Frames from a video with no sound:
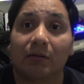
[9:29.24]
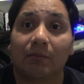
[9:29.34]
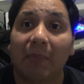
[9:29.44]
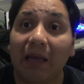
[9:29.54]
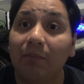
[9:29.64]

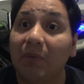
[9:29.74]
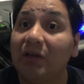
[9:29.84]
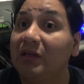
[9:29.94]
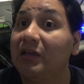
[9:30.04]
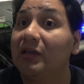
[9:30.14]
My
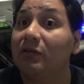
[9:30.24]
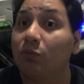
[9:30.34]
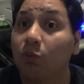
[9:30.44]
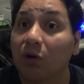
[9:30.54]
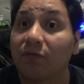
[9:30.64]
money is
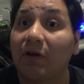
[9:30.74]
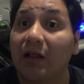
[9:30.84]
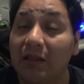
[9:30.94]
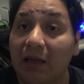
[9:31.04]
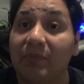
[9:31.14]
worth
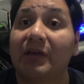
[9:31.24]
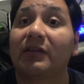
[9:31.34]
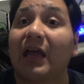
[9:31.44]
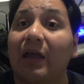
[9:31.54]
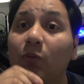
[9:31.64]
a lot
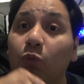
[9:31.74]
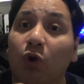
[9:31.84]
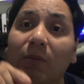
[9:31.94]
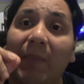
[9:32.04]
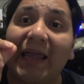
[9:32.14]
because I
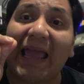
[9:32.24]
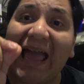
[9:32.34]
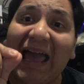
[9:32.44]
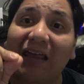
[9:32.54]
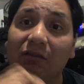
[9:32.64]
work my
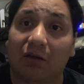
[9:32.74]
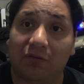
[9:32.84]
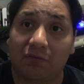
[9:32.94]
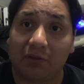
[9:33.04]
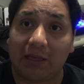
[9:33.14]
ass
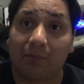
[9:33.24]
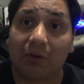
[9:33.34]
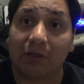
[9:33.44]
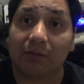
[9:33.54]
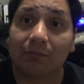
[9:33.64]
off for that
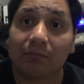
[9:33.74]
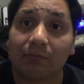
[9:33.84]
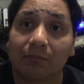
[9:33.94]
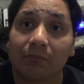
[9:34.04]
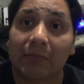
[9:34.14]
money.
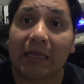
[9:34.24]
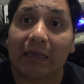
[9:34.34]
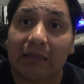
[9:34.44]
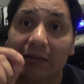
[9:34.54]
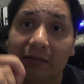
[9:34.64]

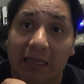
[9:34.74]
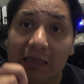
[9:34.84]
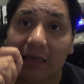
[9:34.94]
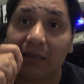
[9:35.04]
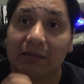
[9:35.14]

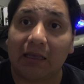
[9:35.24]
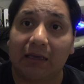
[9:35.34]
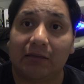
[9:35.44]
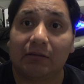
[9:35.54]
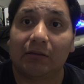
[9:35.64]
Day and
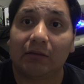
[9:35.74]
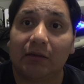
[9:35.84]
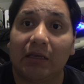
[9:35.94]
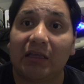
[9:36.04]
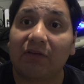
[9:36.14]
night.
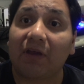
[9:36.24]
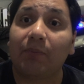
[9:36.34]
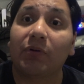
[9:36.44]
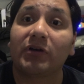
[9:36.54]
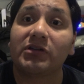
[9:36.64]
And if I
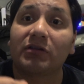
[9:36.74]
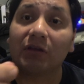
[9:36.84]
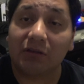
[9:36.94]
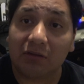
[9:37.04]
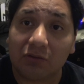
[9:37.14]
purchase
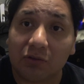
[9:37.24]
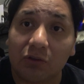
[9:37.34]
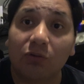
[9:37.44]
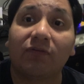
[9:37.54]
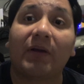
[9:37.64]
something to
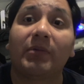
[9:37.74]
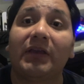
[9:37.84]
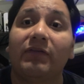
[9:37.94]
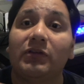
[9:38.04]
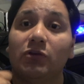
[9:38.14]
you, if I'm
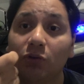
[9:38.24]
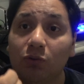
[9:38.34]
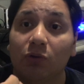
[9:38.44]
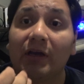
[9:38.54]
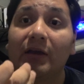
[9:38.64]
giving
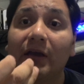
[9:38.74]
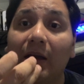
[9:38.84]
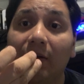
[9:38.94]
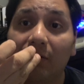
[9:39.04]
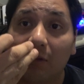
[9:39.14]
you
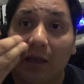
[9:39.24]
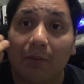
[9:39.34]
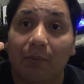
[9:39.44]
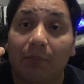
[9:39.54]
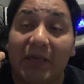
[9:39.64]

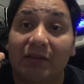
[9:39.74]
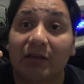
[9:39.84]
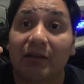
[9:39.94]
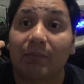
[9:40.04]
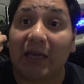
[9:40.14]

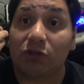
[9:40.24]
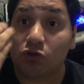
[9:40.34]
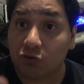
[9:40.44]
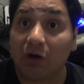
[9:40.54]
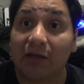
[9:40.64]
basically my
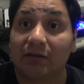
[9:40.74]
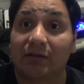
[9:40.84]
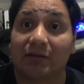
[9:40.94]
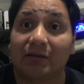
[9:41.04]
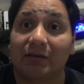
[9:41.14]

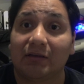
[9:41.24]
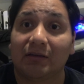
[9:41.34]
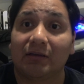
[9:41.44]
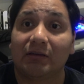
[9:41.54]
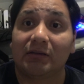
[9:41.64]
trust
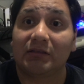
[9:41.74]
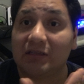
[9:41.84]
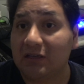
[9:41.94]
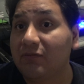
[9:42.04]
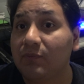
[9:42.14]
to
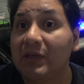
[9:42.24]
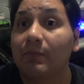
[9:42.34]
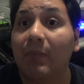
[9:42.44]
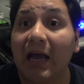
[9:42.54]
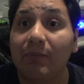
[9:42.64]
give me
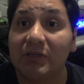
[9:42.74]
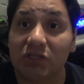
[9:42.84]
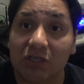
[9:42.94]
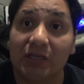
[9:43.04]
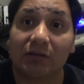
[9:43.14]
my
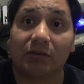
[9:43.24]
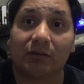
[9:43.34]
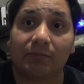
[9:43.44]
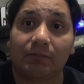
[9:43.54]
machines